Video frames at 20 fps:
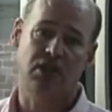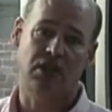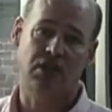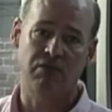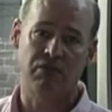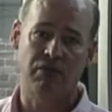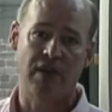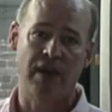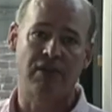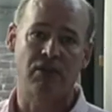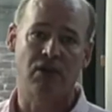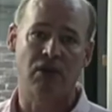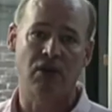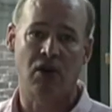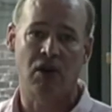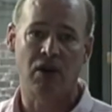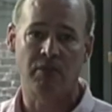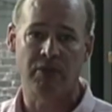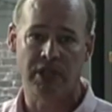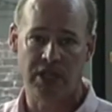Confederate
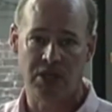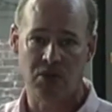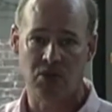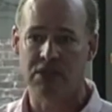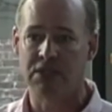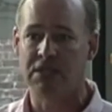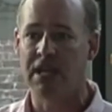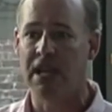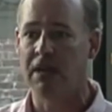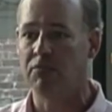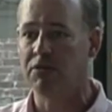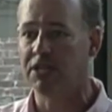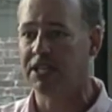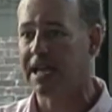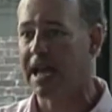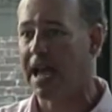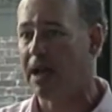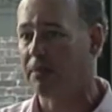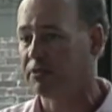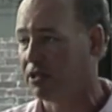Army. He was named a
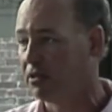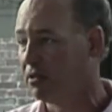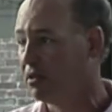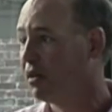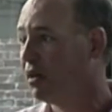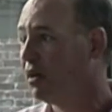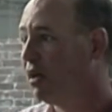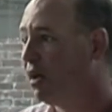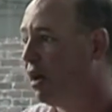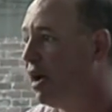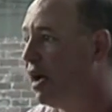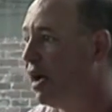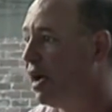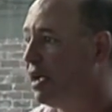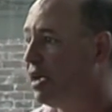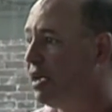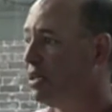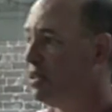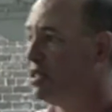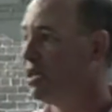captain, uh,
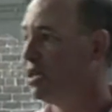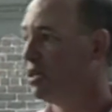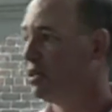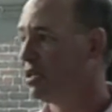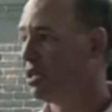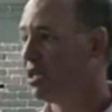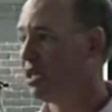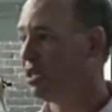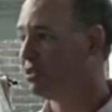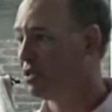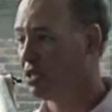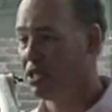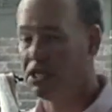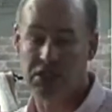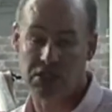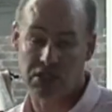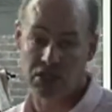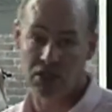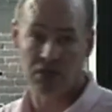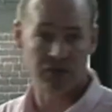and then he, he
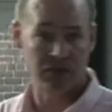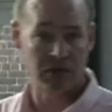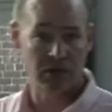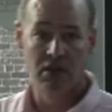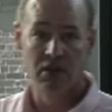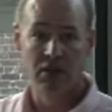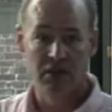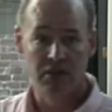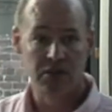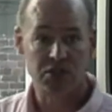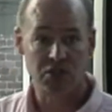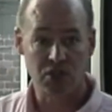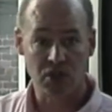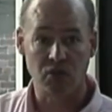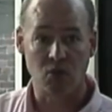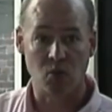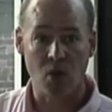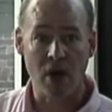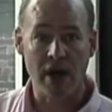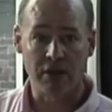served,
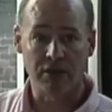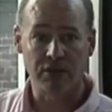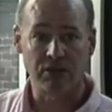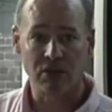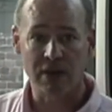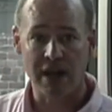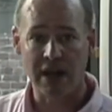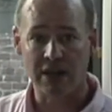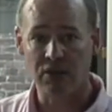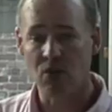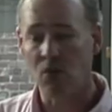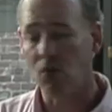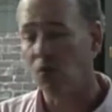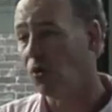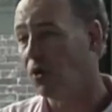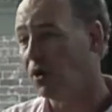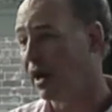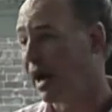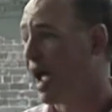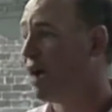served well throughout the
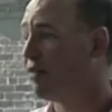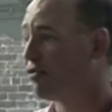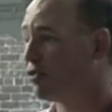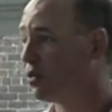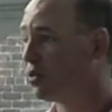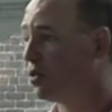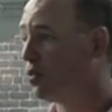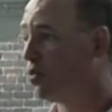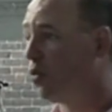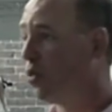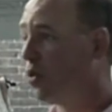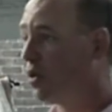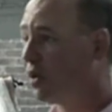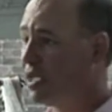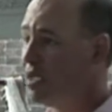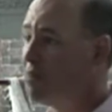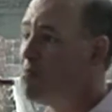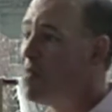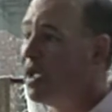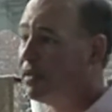war. After the war,
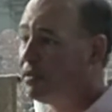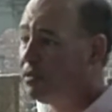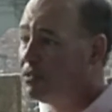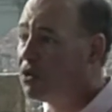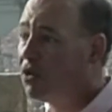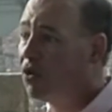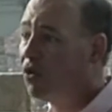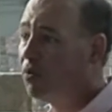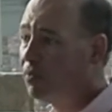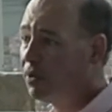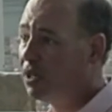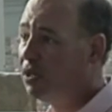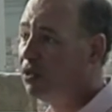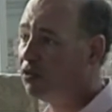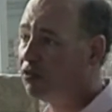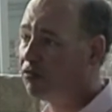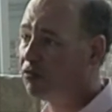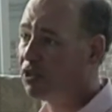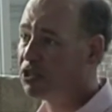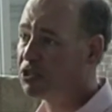he made his home here
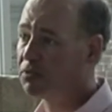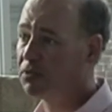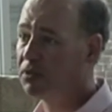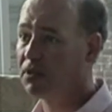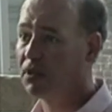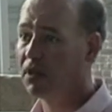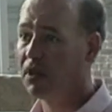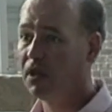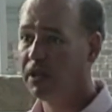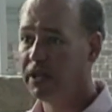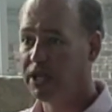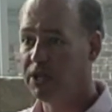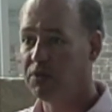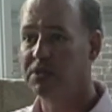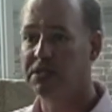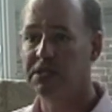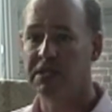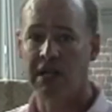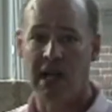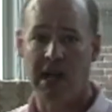in Richmond. He
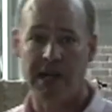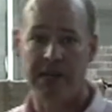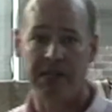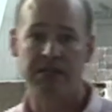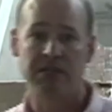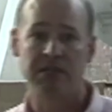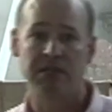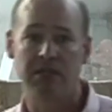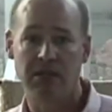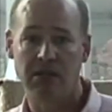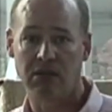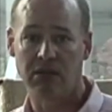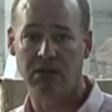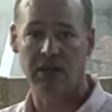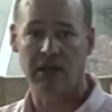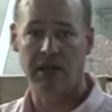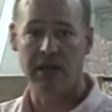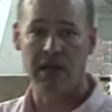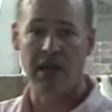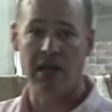was an ice dealer.
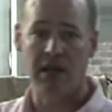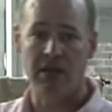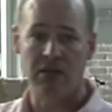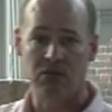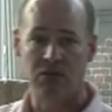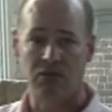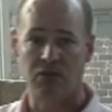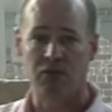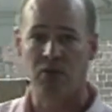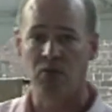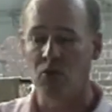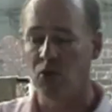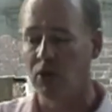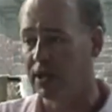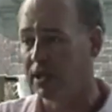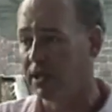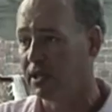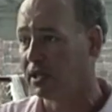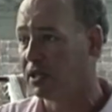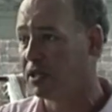And from
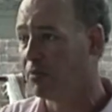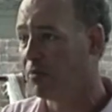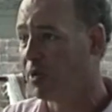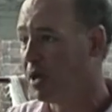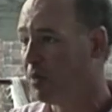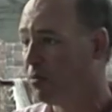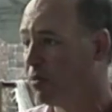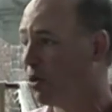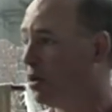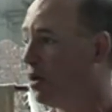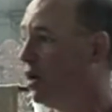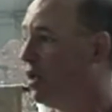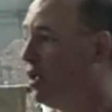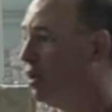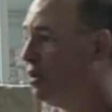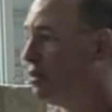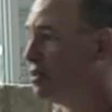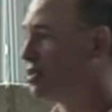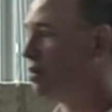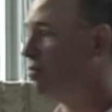reading in the paper,
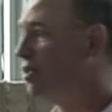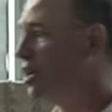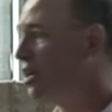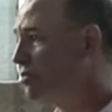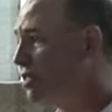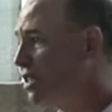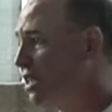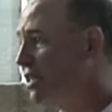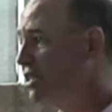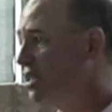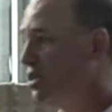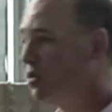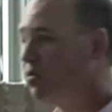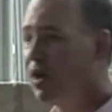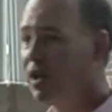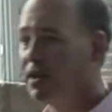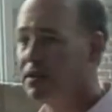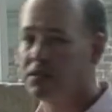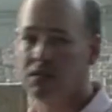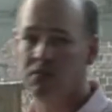sometimes he did
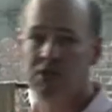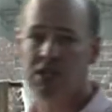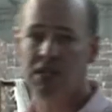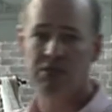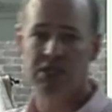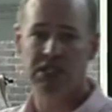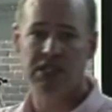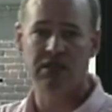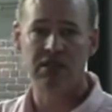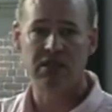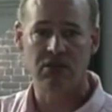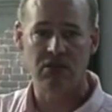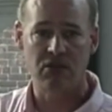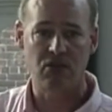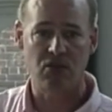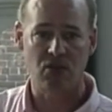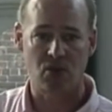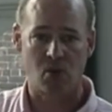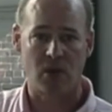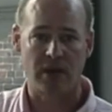well, sometimes he didn't
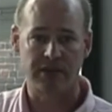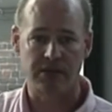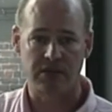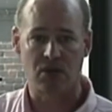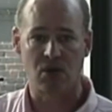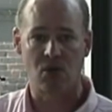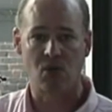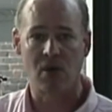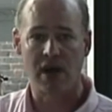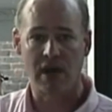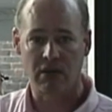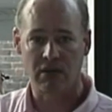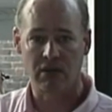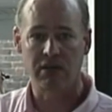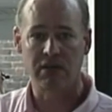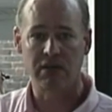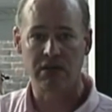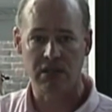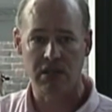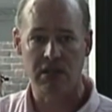do quite so well
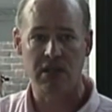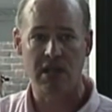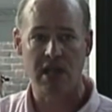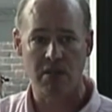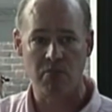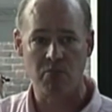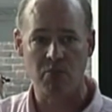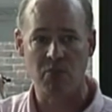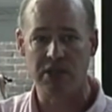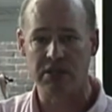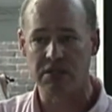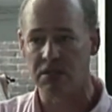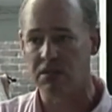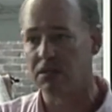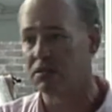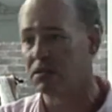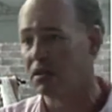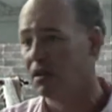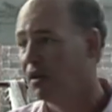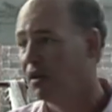in, in that business.